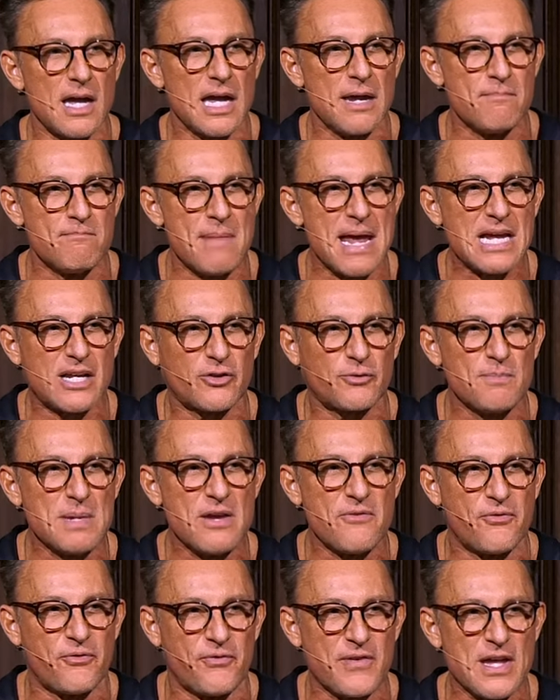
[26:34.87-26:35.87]
it makes
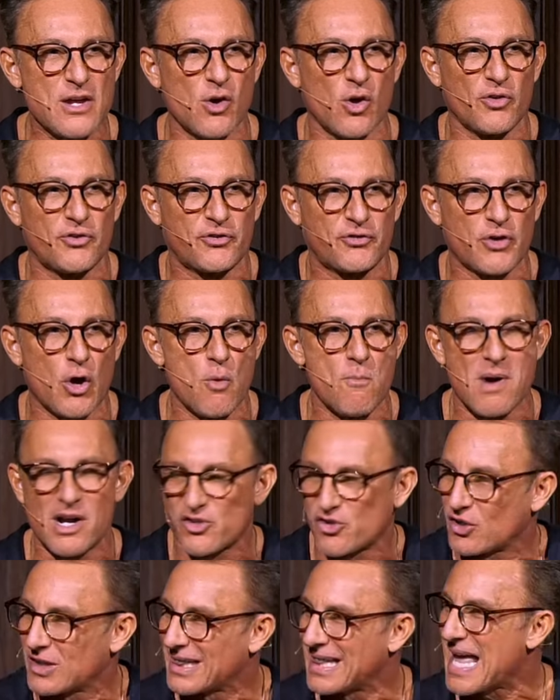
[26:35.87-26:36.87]
me feel so
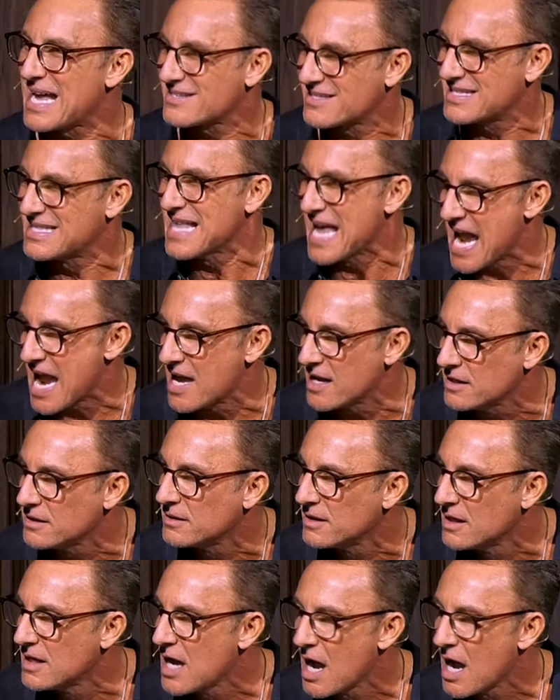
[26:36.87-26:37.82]
much less than.